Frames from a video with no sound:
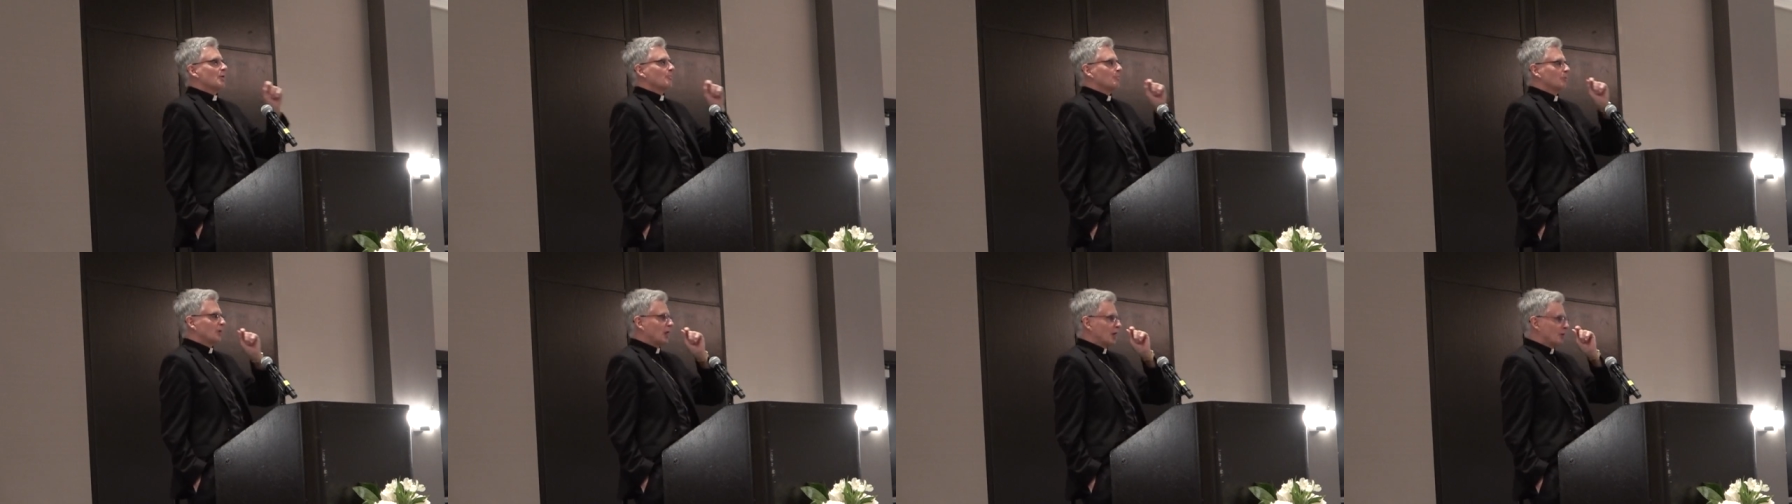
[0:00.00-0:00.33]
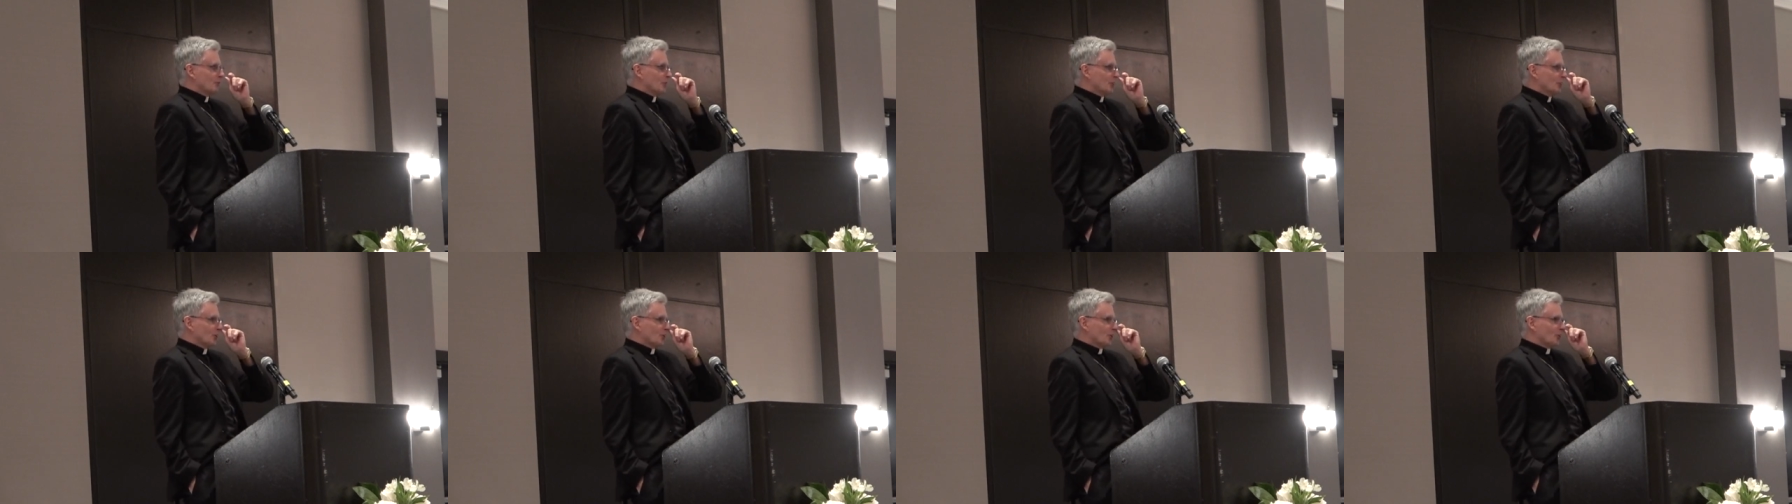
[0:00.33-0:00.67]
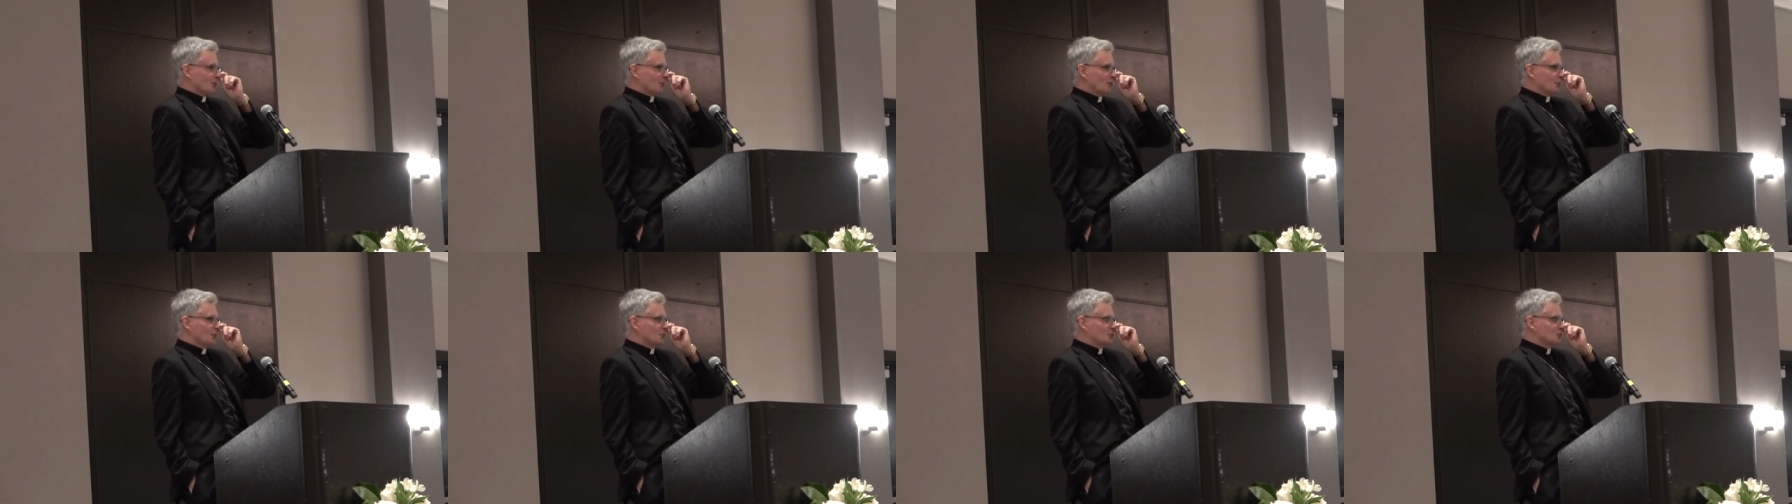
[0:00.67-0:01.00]
But I would
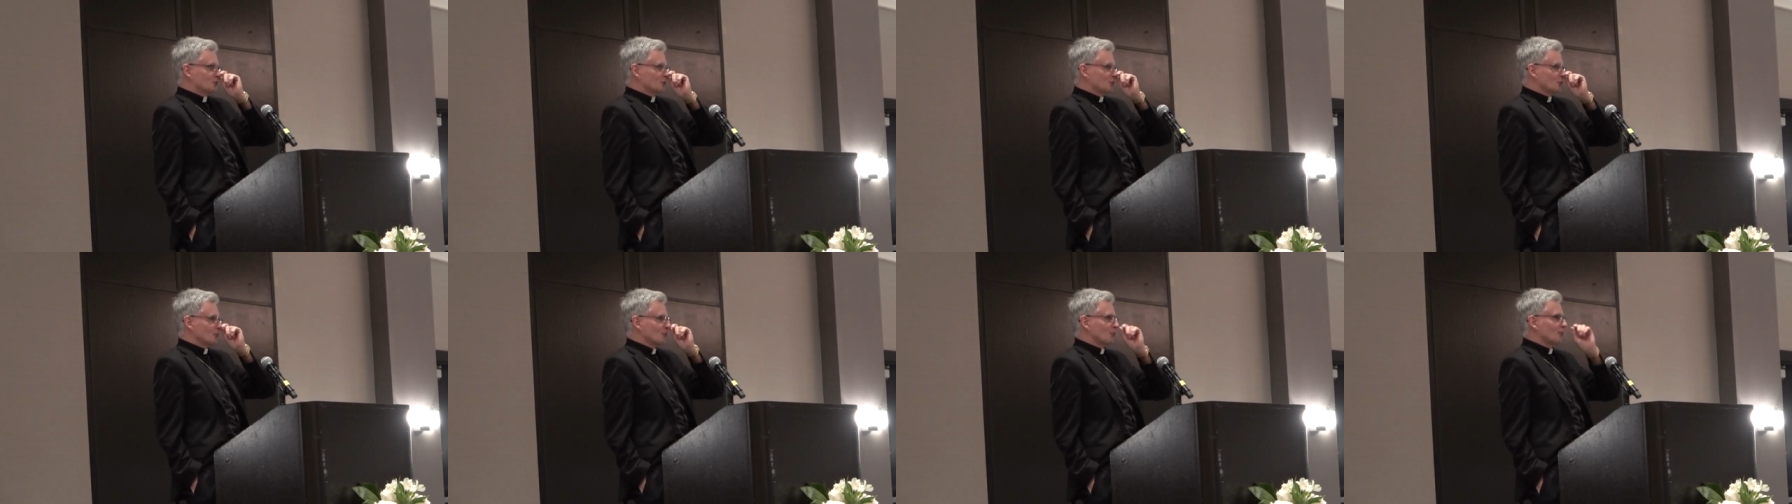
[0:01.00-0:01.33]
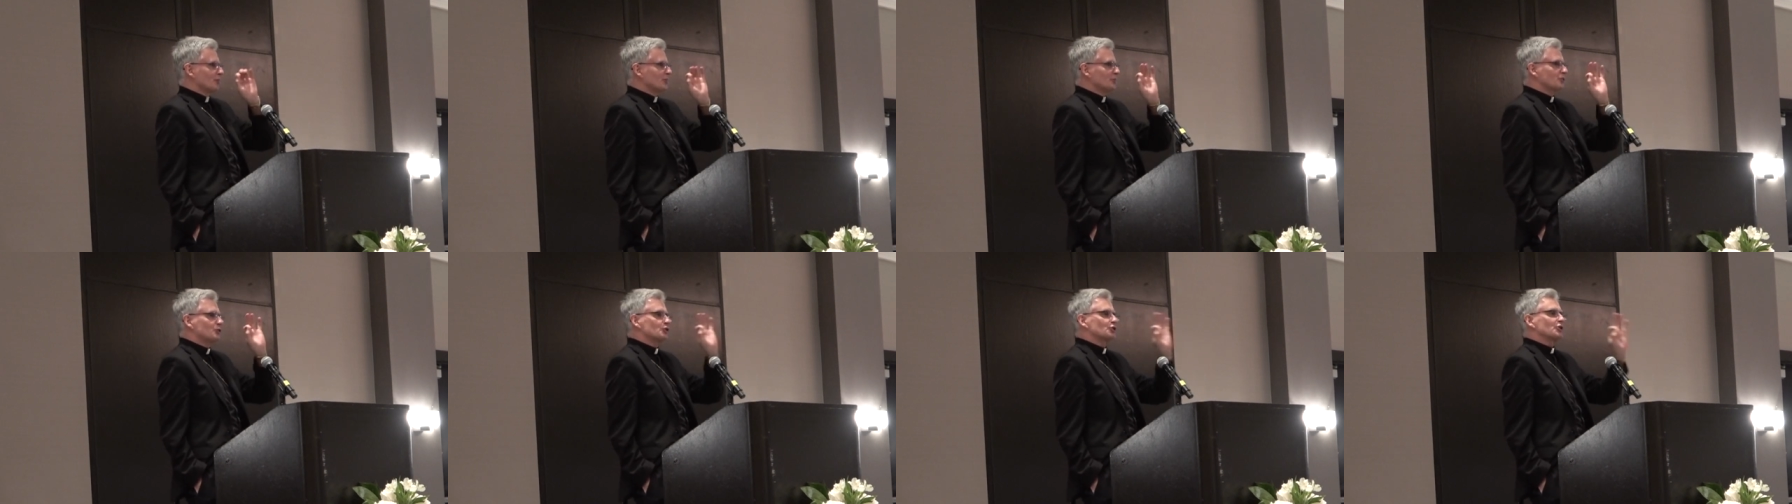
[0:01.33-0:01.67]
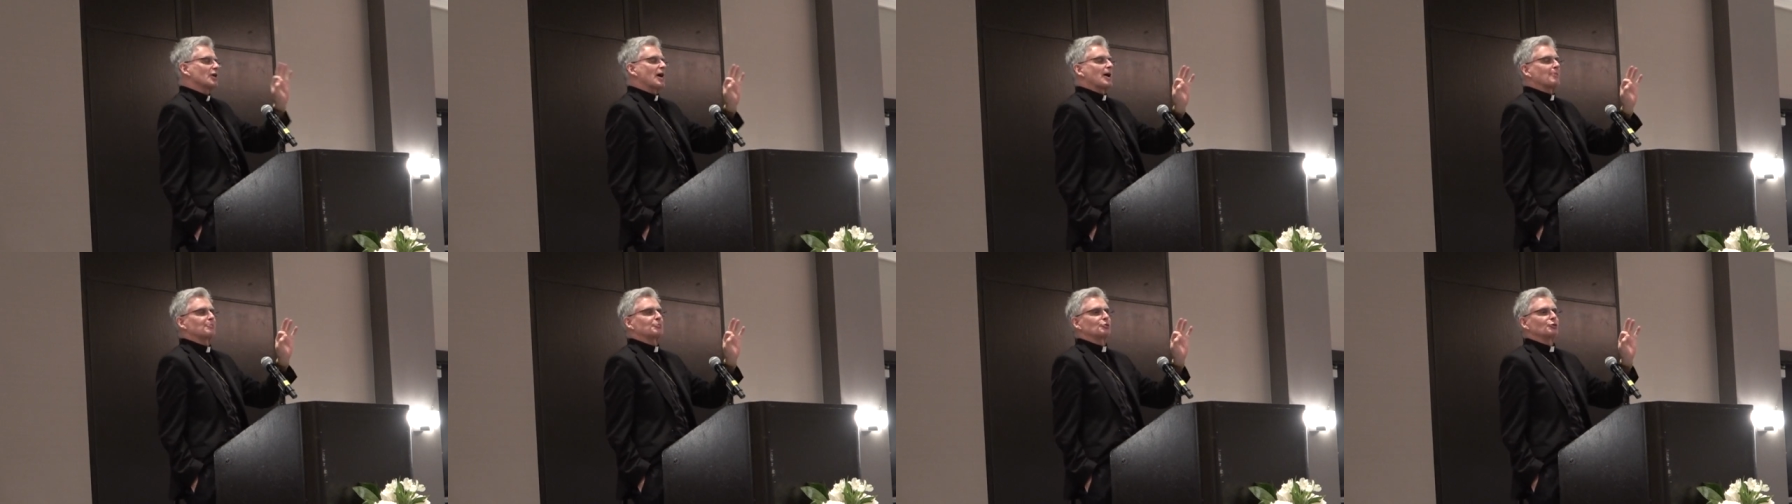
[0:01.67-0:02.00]
encourage you to read
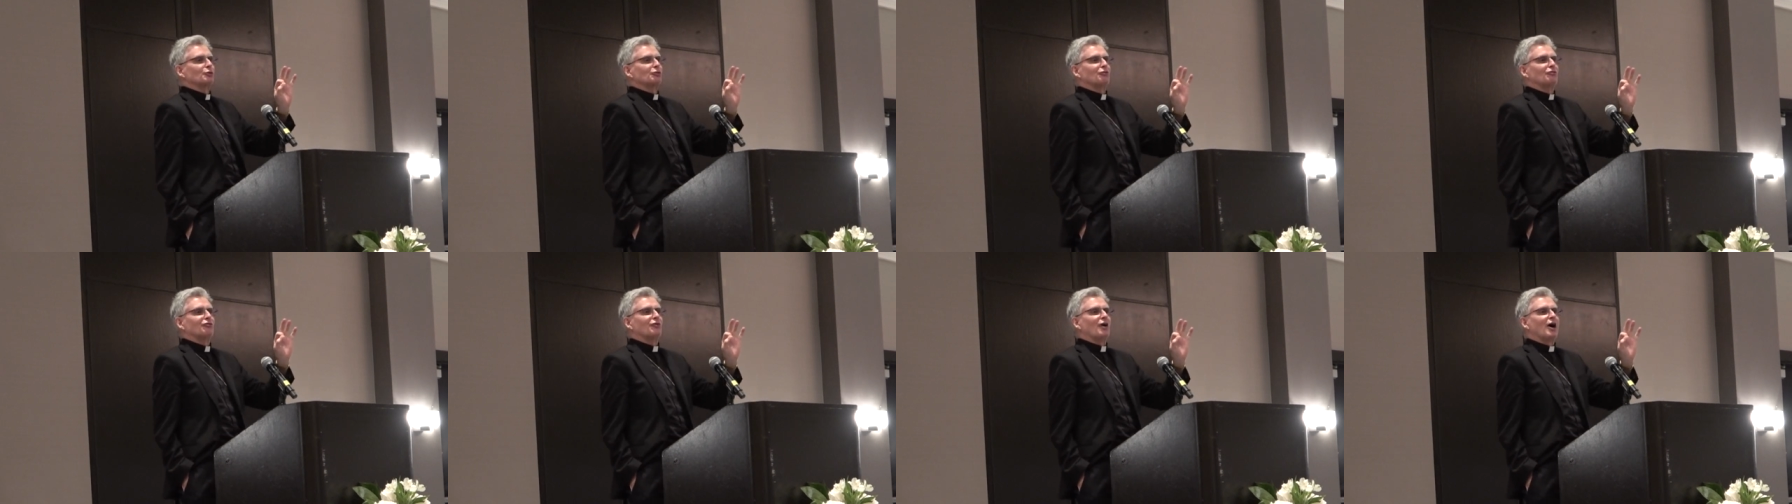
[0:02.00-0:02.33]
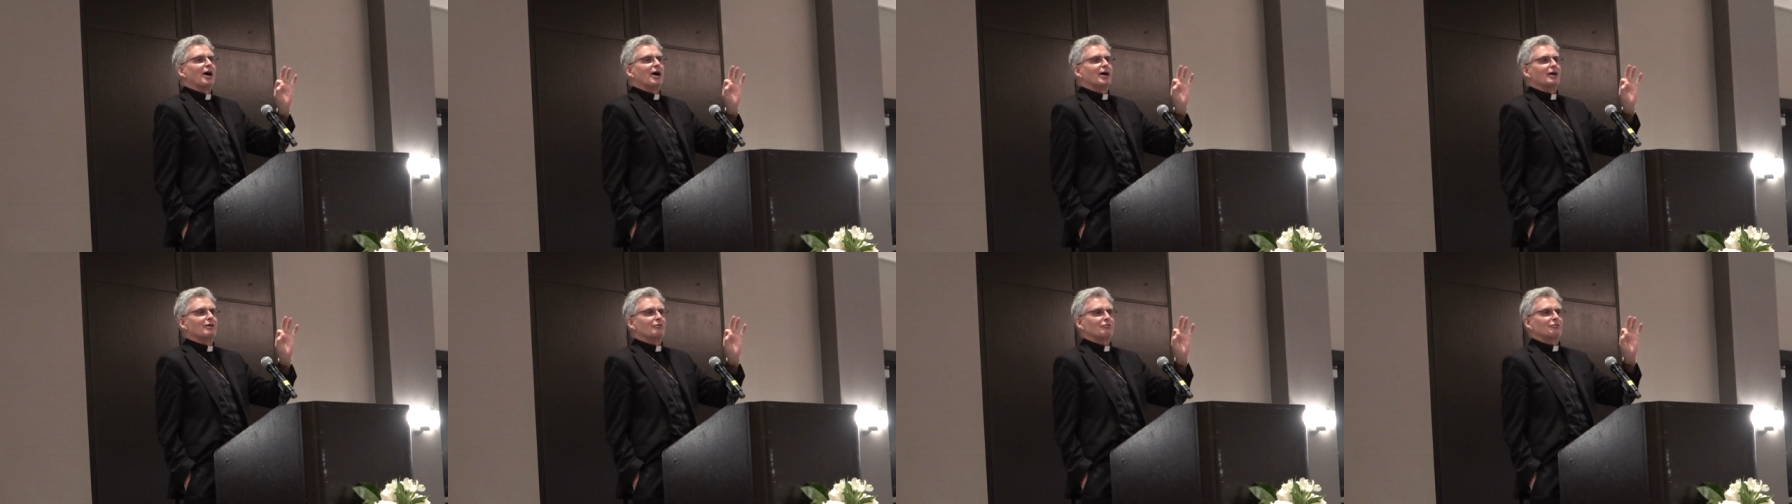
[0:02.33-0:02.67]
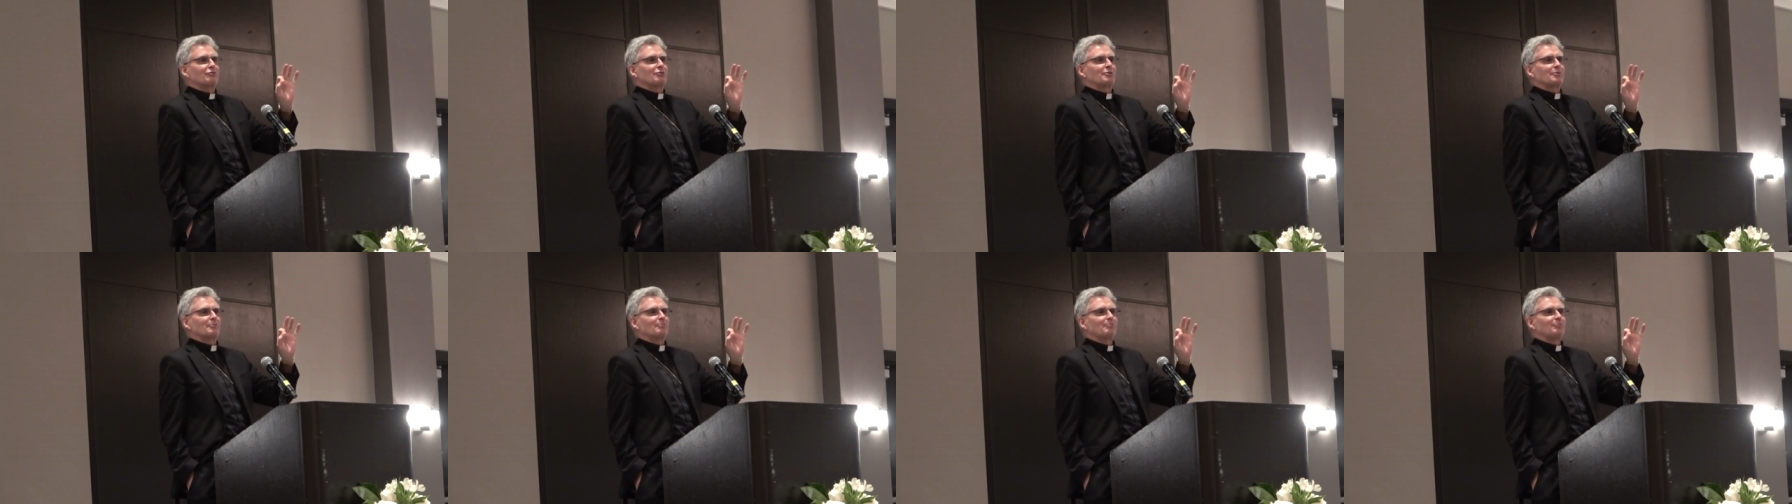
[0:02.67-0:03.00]
Chapter
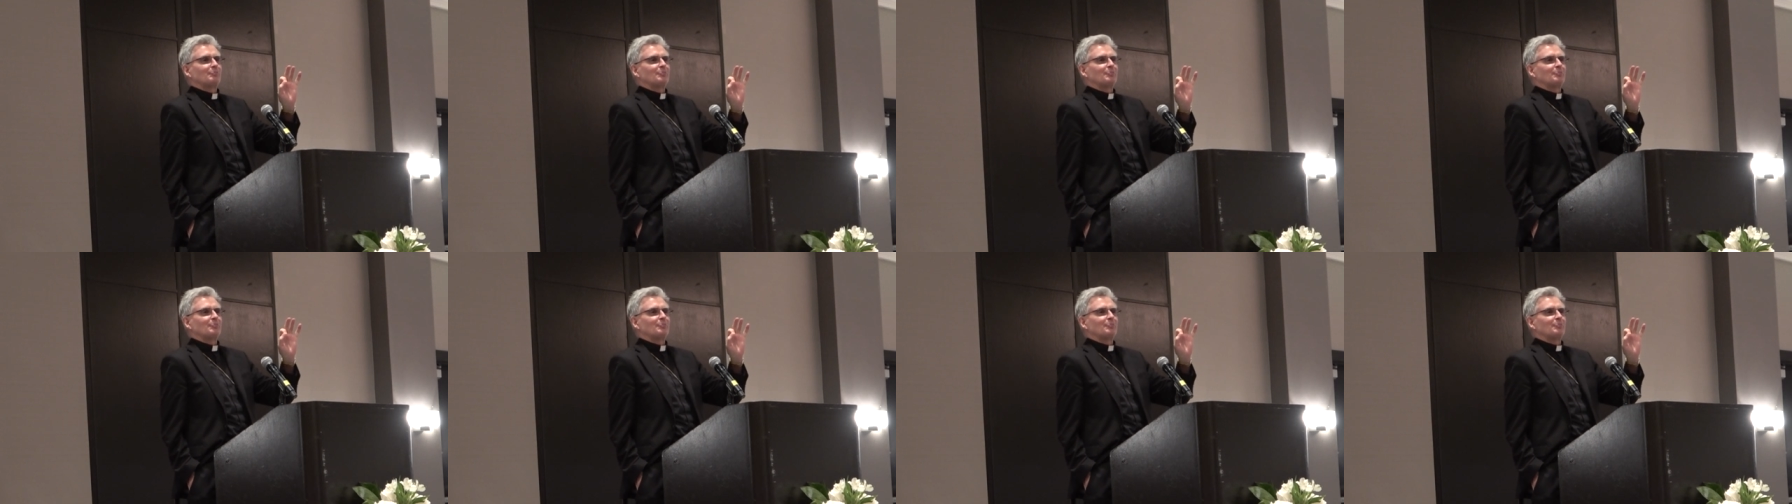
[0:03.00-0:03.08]
5